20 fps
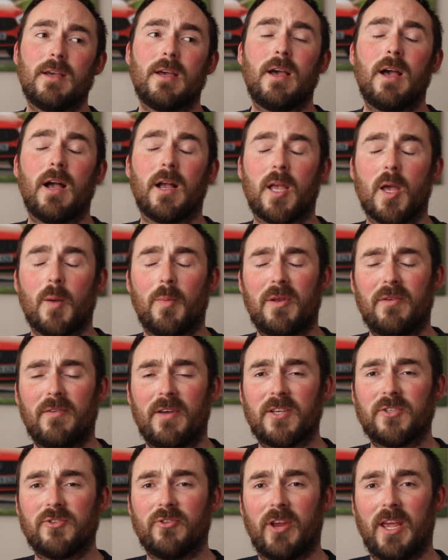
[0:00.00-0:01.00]
a couple of
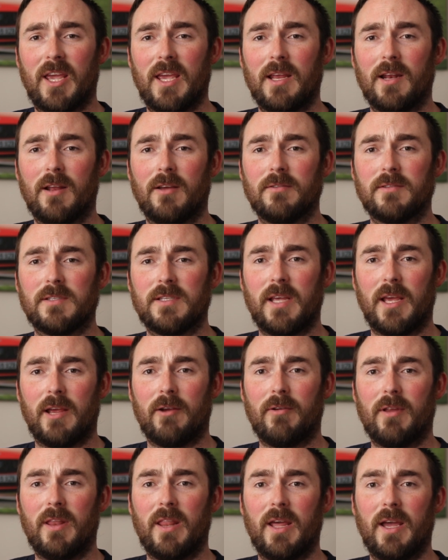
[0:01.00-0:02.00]
extra kilos
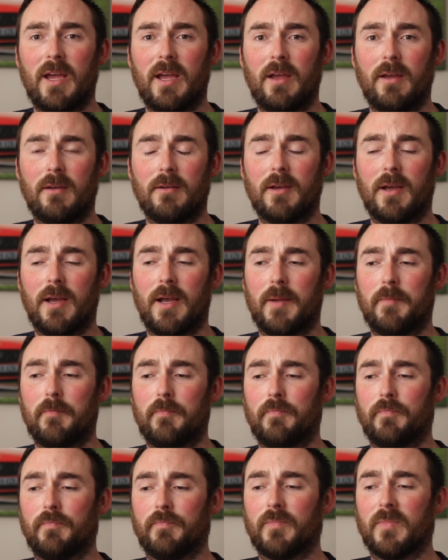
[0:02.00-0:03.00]
here and
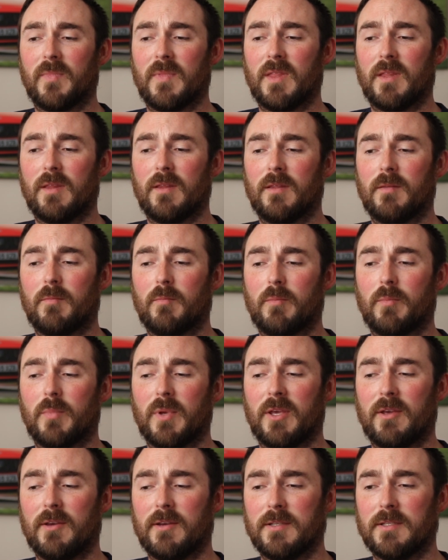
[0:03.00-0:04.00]
there,
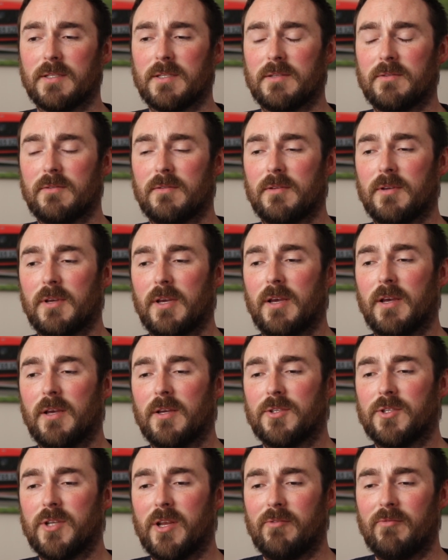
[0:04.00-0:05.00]
because
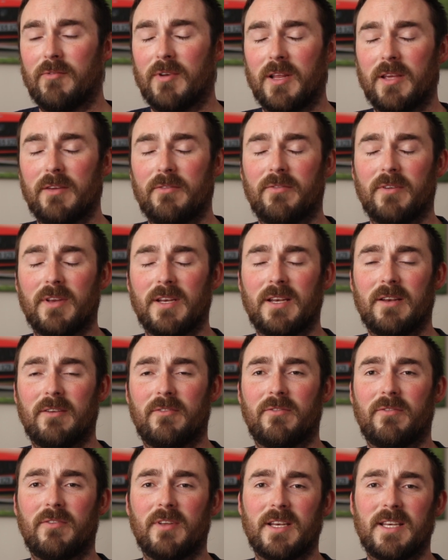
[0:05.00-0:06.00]
generally for
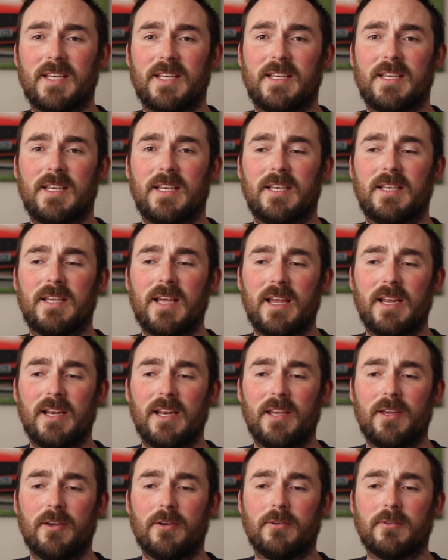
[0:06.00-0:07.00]

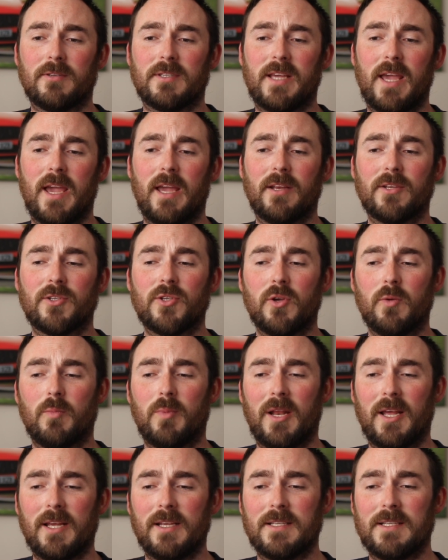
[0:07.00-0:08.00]
daily use, getting two
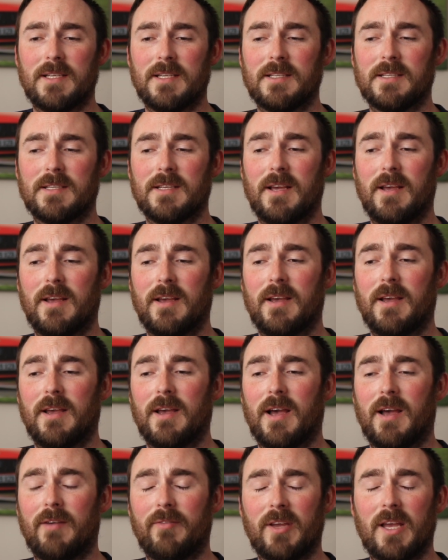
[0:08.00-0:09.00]
places,
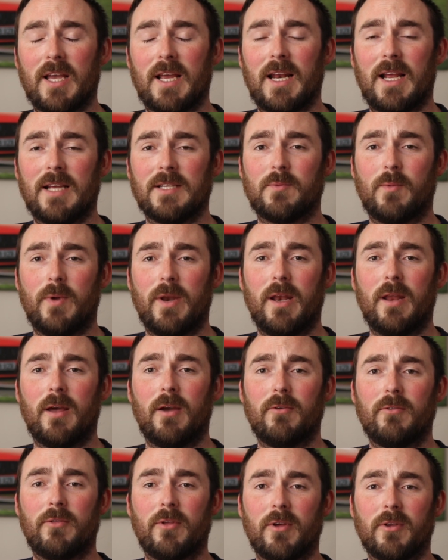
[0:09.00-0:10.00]
having a glass
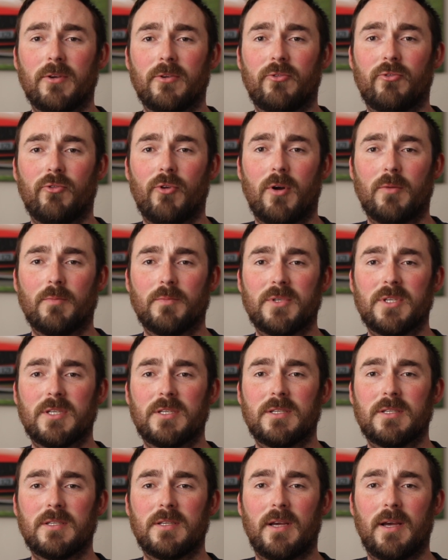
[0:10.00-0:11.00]
window that
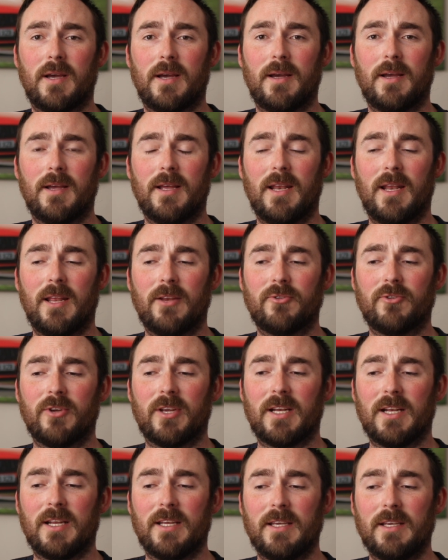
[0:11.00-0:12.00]
drops
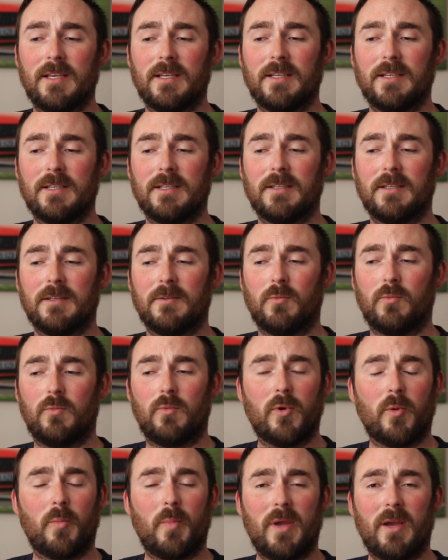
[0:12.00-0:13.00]
electrically
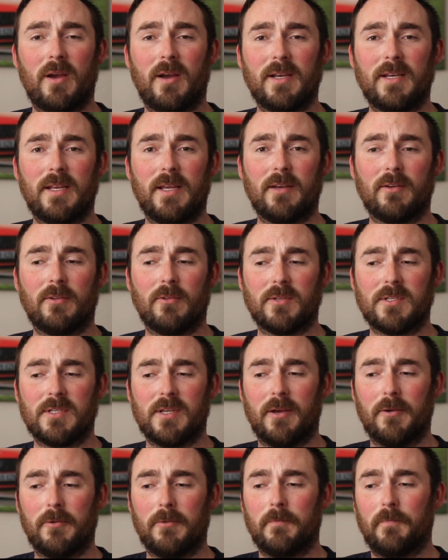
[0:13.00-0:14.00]
would be ideal.
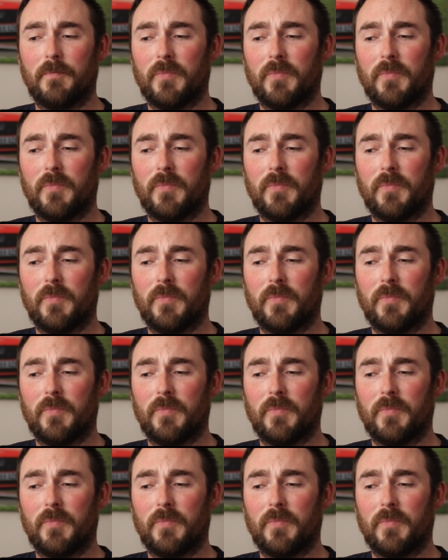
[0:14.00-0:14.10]
So